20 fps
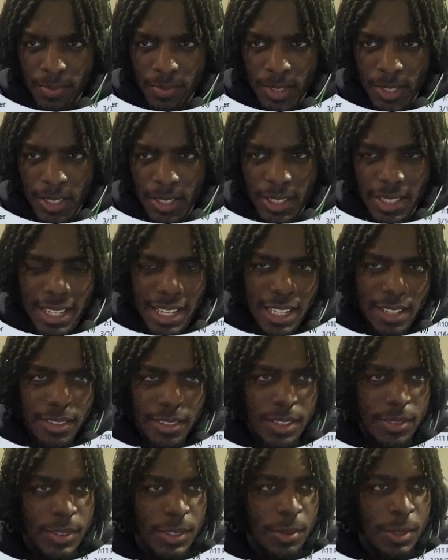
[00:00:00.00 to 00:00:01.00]
And I had everything
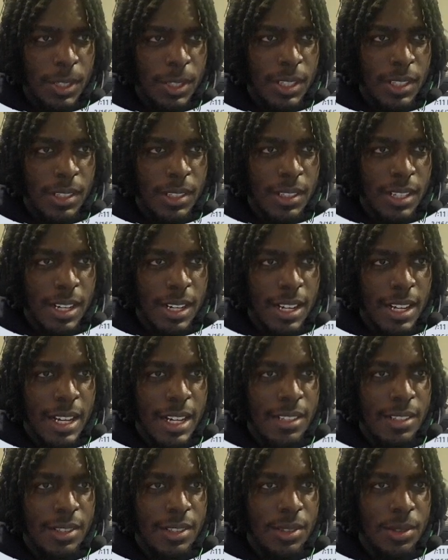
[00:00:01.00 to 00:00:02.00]
be working. Then I had
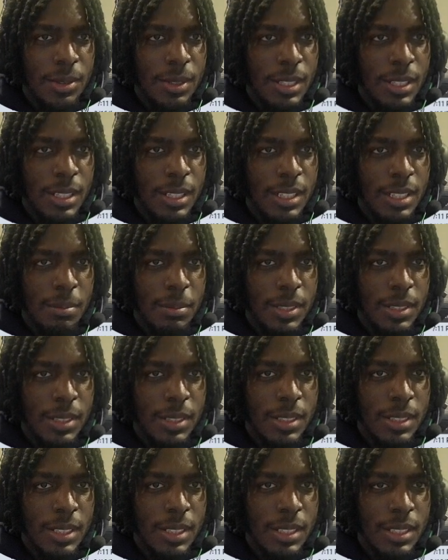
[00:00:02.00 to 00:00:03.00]
to come in
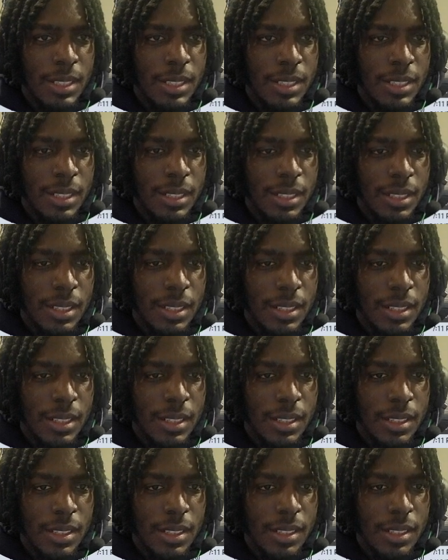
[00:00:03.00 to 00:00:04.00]
here
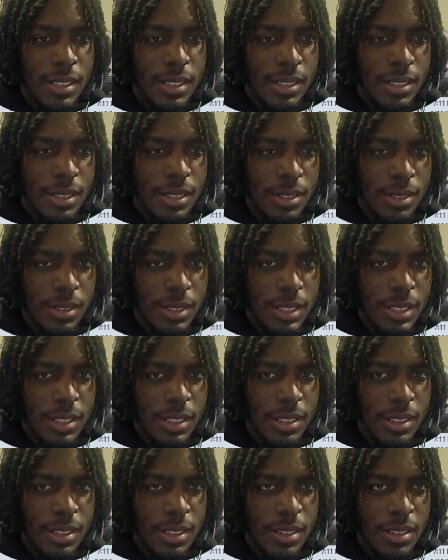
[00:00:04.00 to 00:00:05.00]
and do
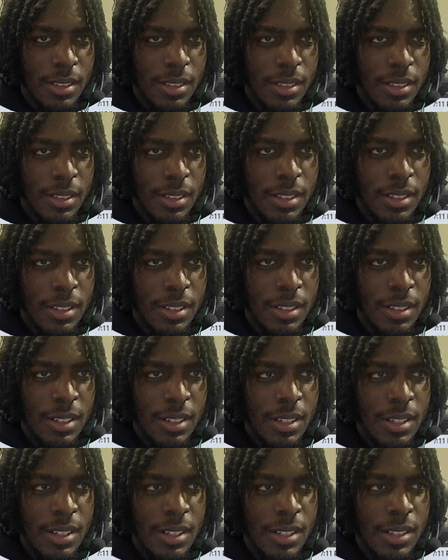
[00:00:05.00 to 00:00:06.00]
this.
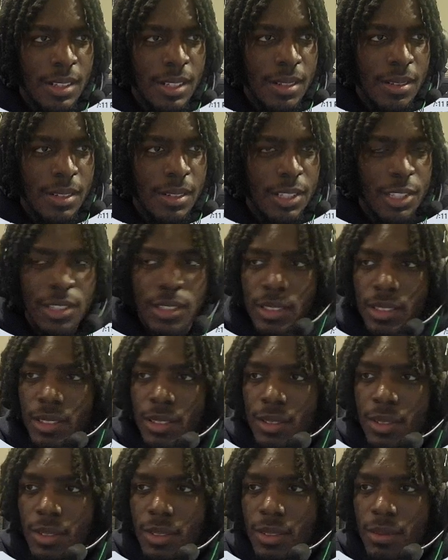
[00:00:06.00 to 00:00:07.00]
And then initially,
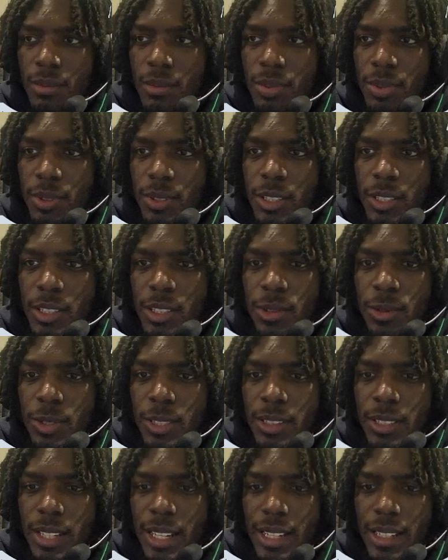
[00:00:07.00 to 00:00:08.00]
pretty much what
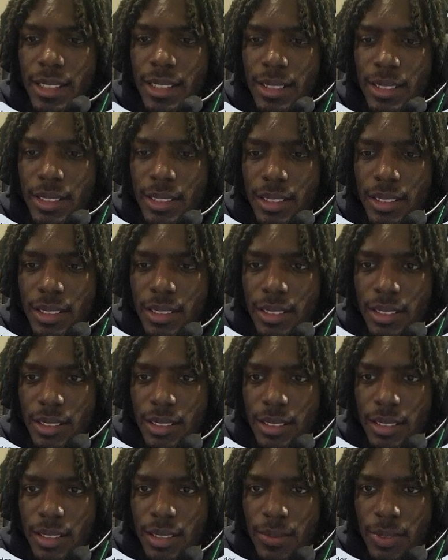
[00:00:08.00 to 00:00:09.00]
that did
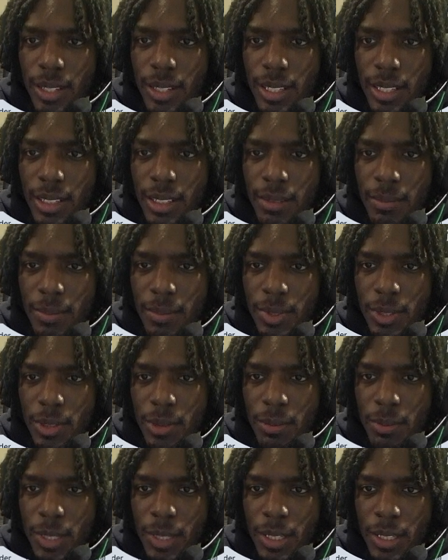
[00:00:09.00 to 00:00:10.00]
is if I come to
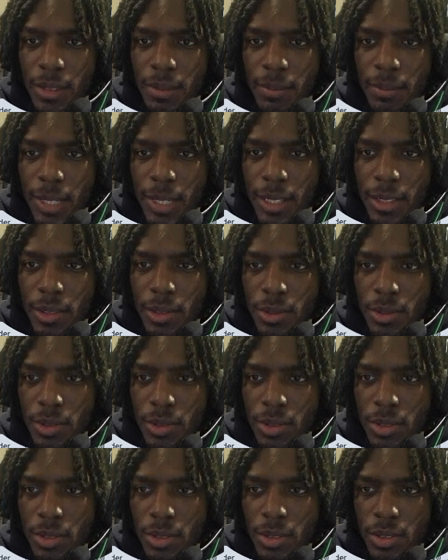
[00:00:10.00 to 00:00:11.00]
my
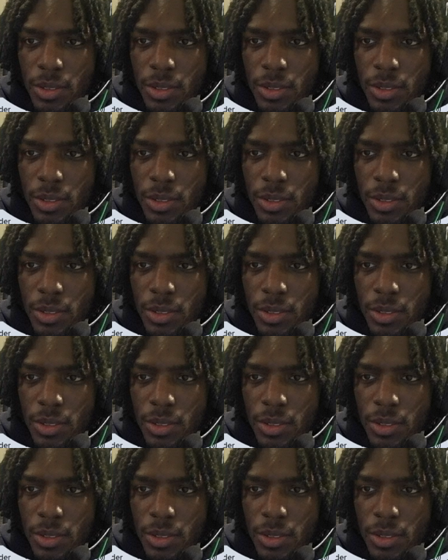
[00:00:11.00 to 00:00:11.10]
models,